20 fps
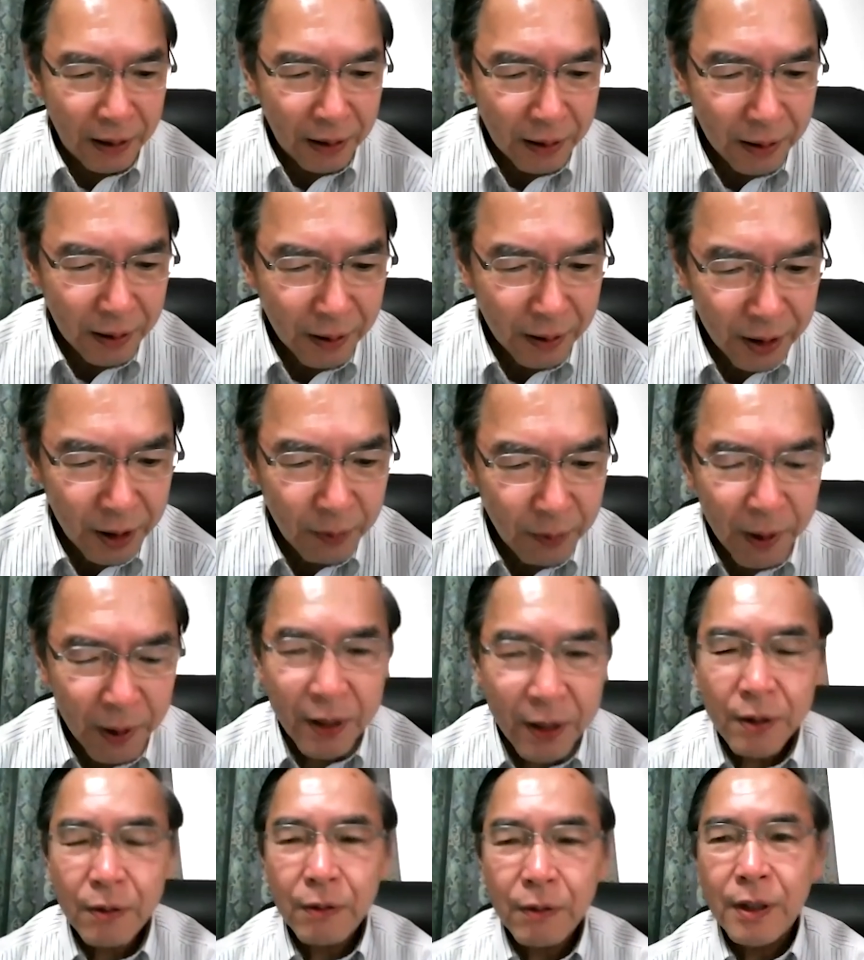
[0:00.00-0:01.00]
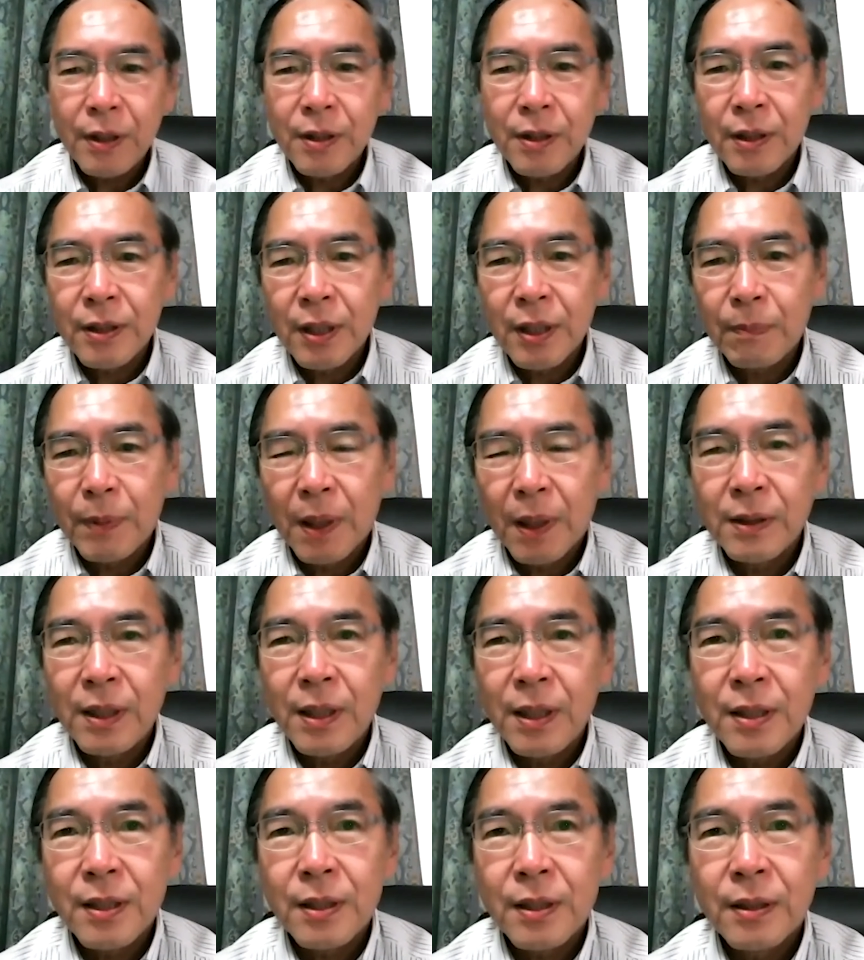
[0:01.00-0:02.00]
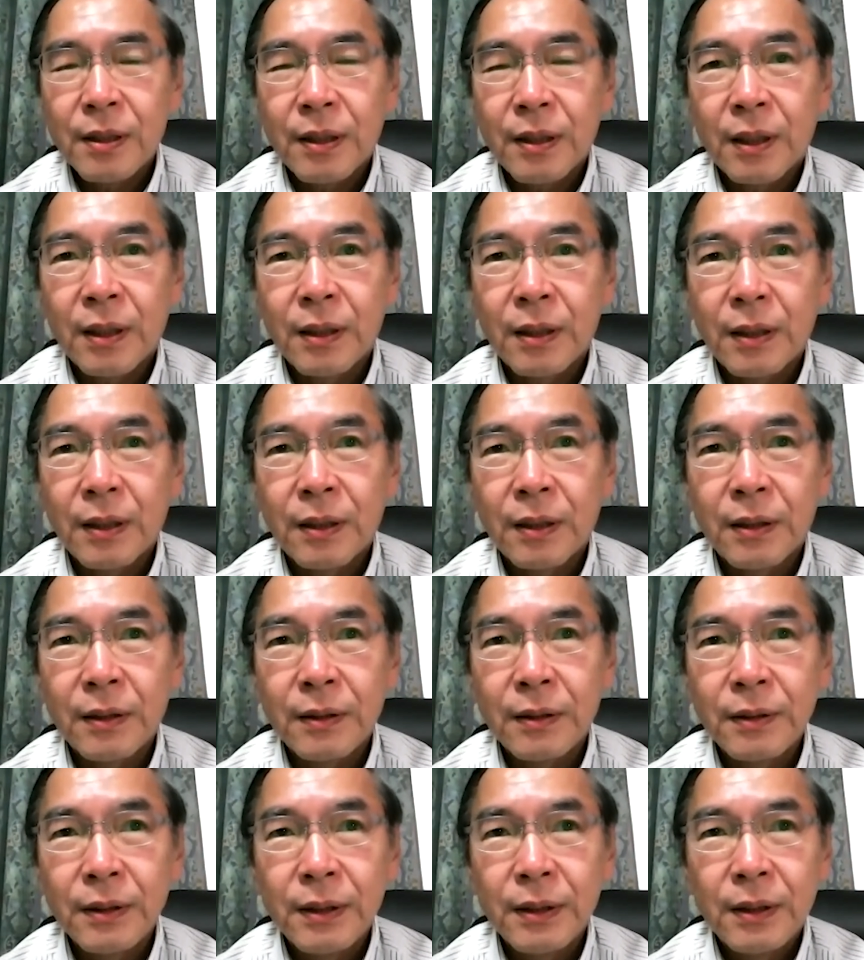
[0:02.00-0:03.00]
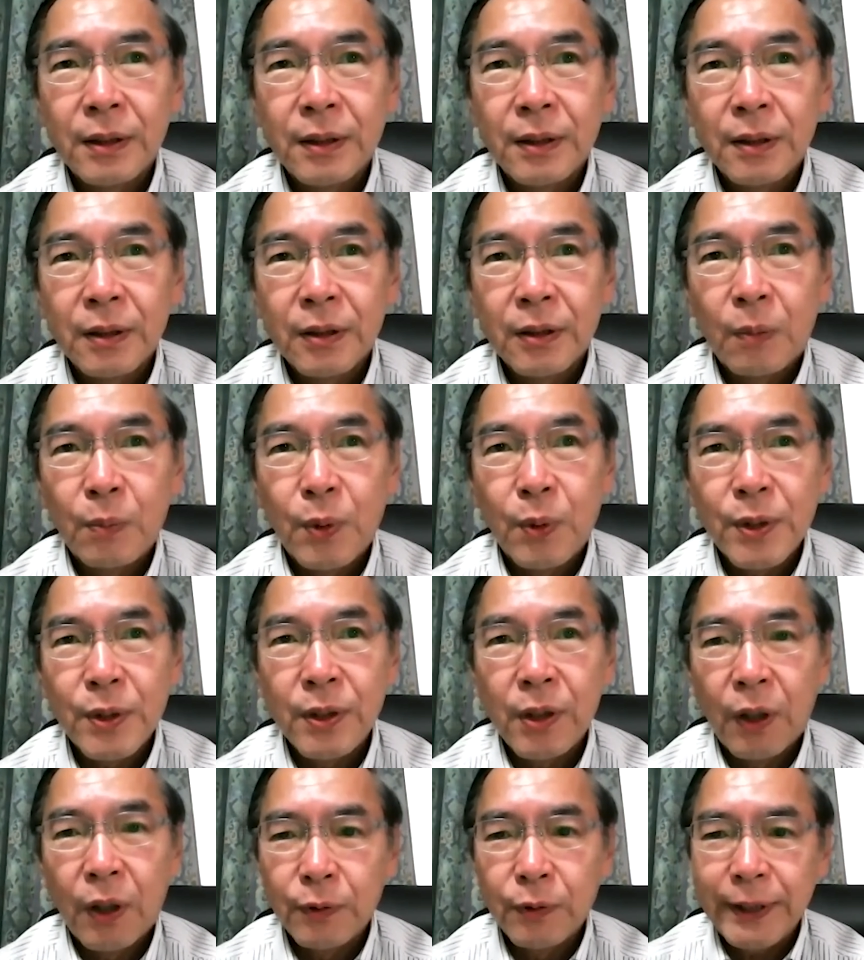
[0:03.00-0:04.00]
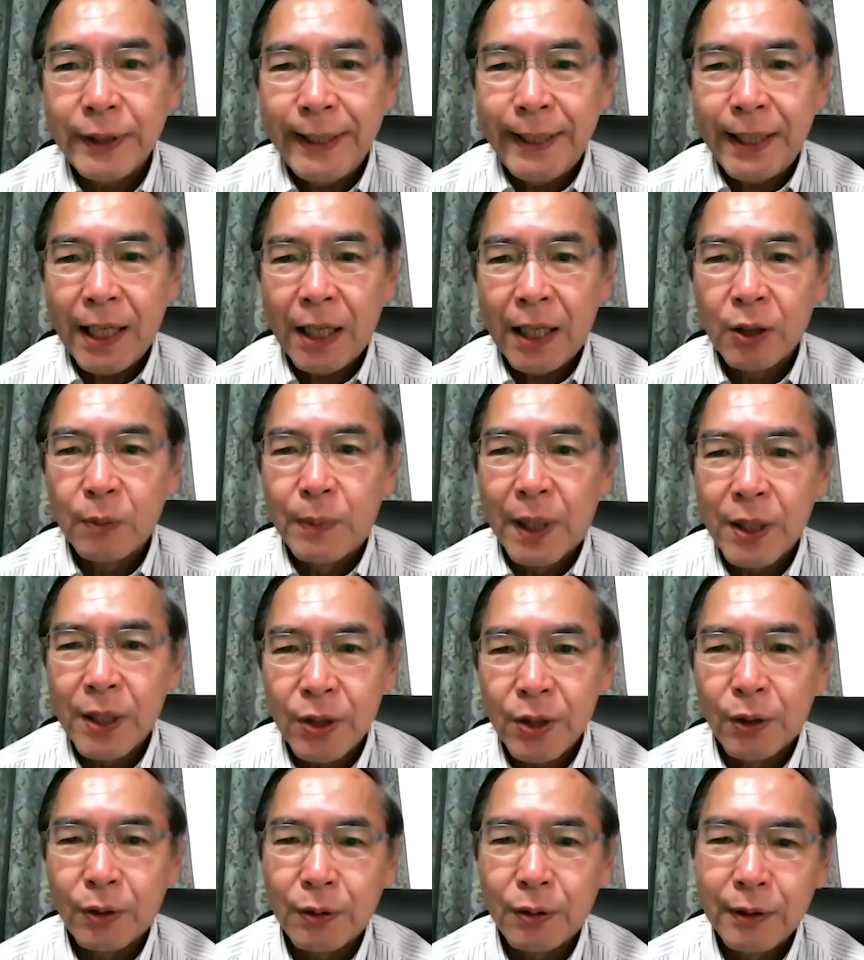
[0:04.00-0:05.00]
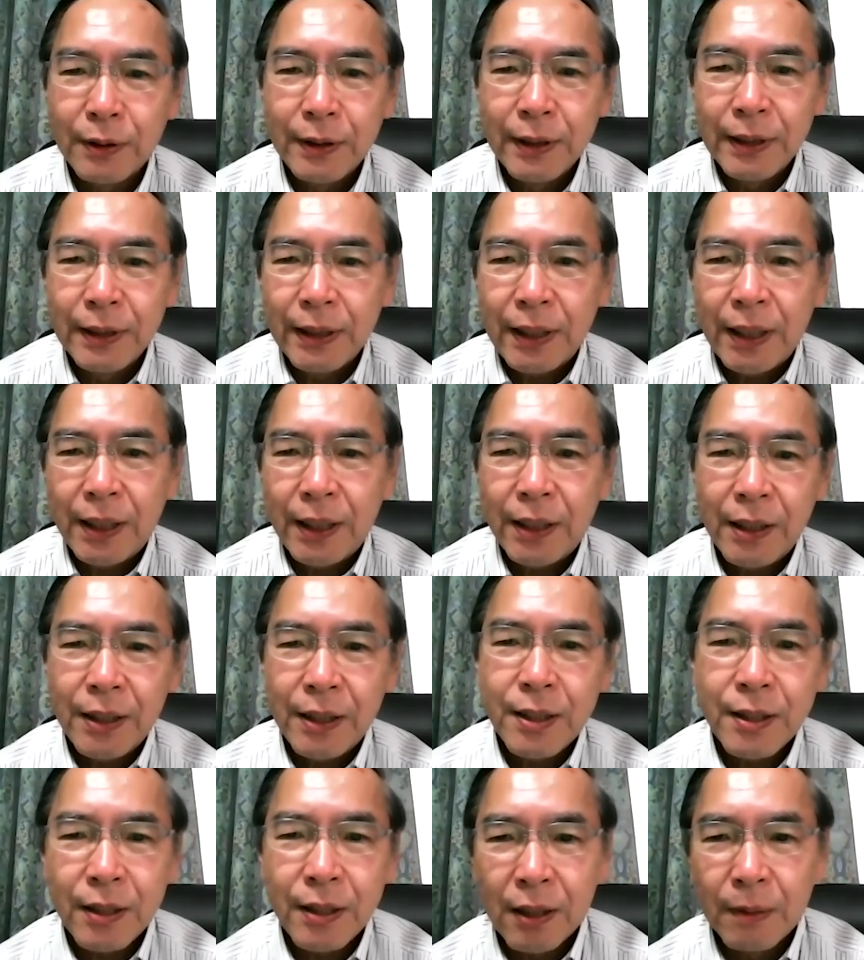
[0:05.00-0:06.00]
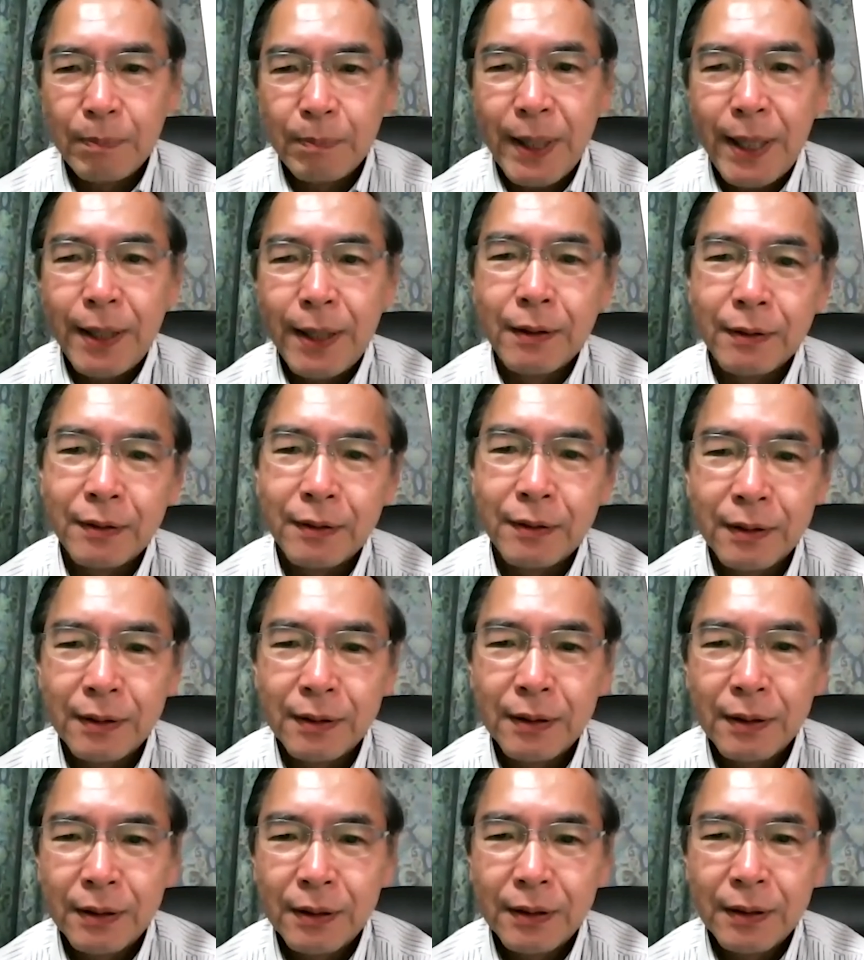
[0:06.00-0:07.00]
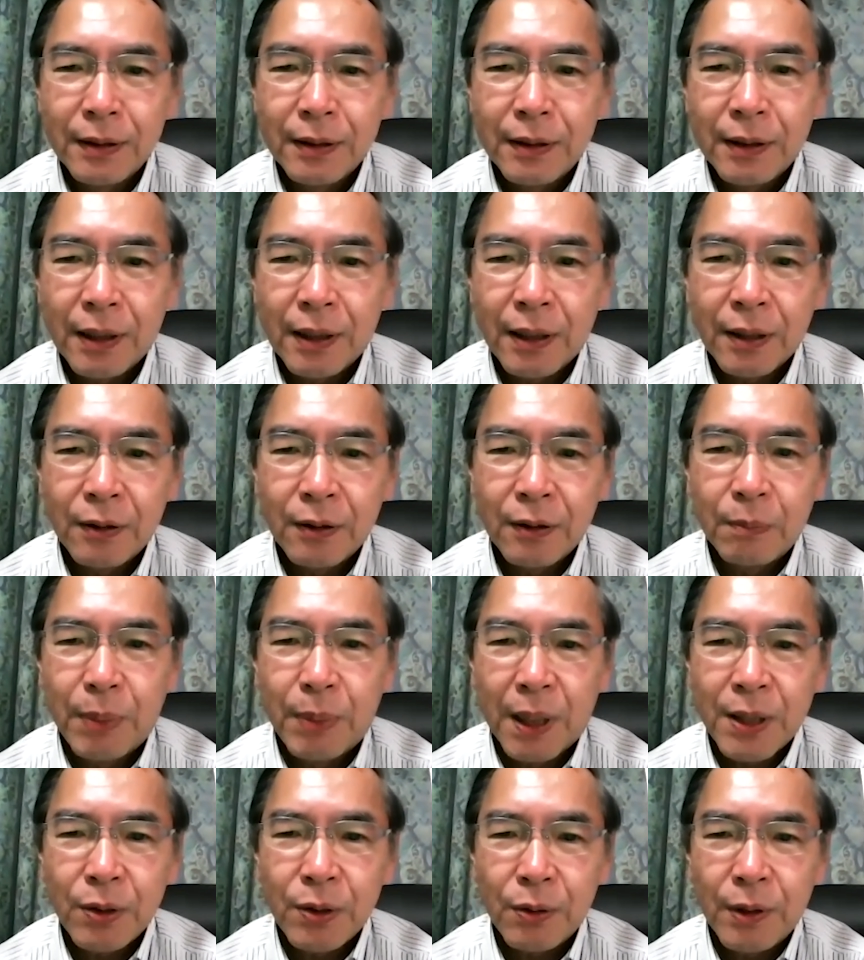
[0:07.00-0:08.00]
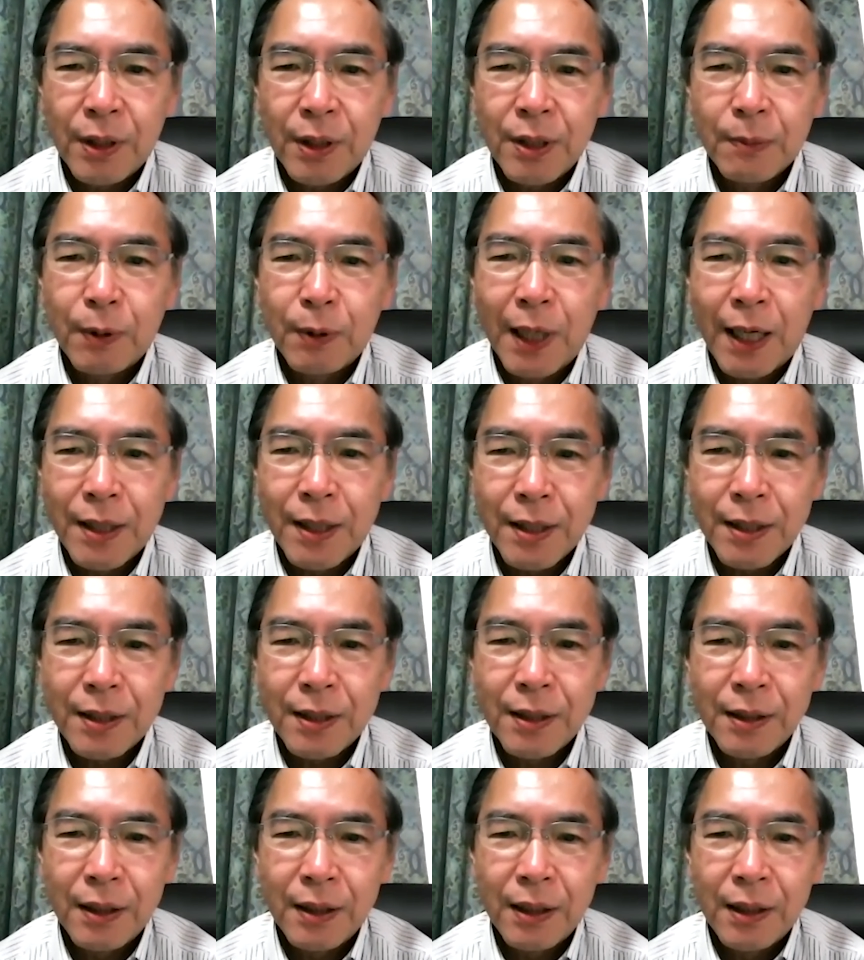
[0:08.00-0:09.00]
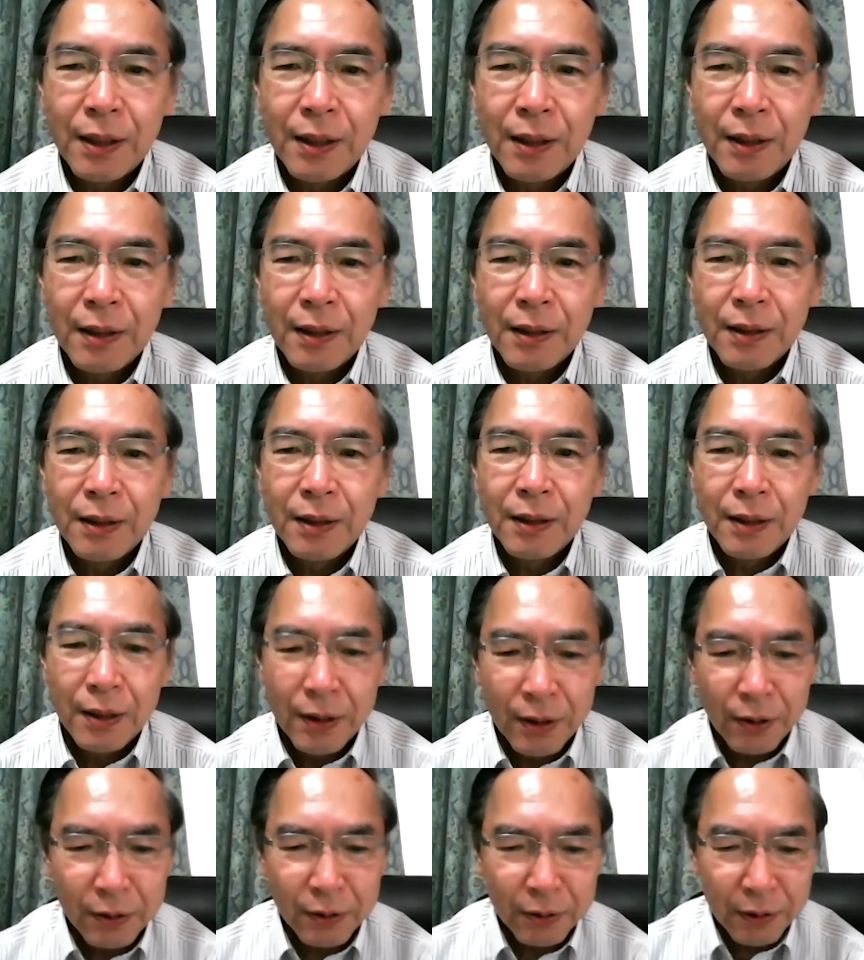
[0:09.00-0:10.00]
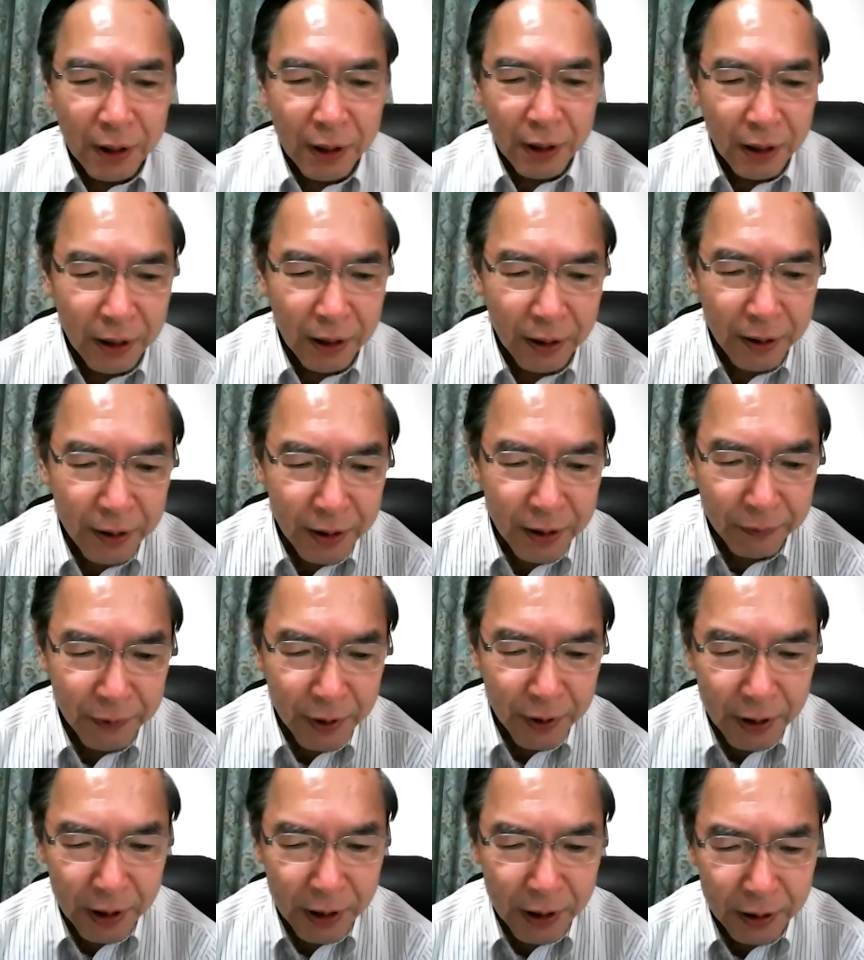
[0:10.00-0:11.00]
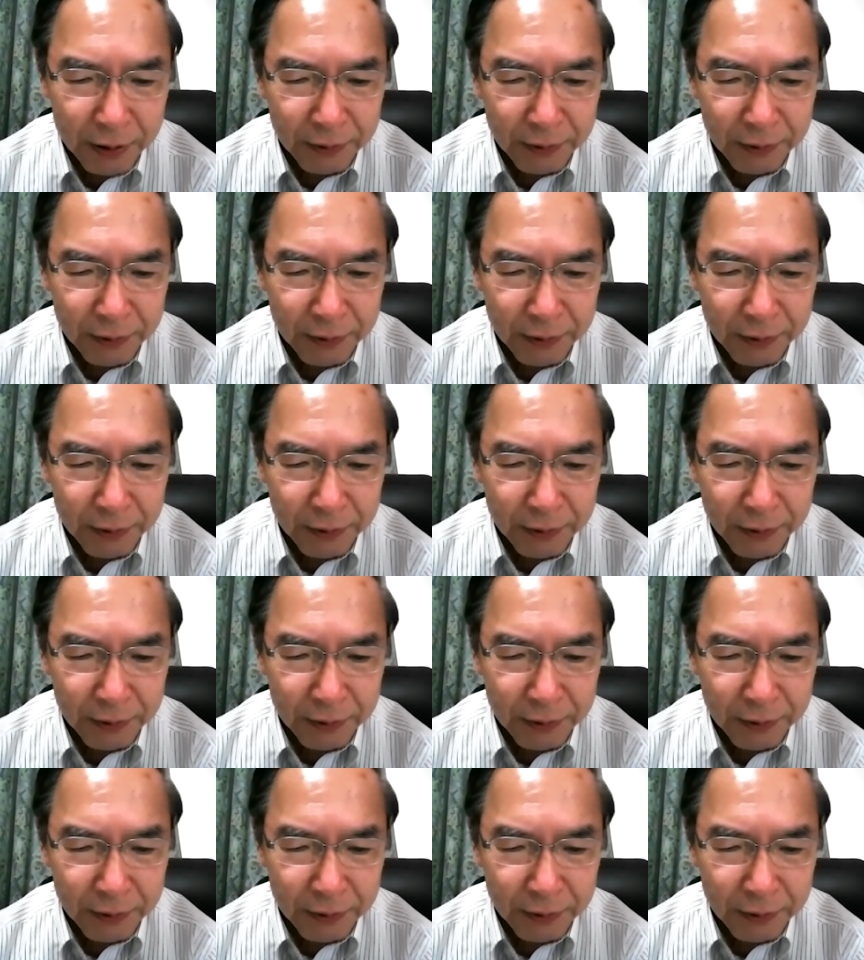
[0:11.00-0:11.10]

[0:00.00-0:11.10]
Ibasho is a Japanese composing of I and Basho. I is being, and Basho is place. So it's a very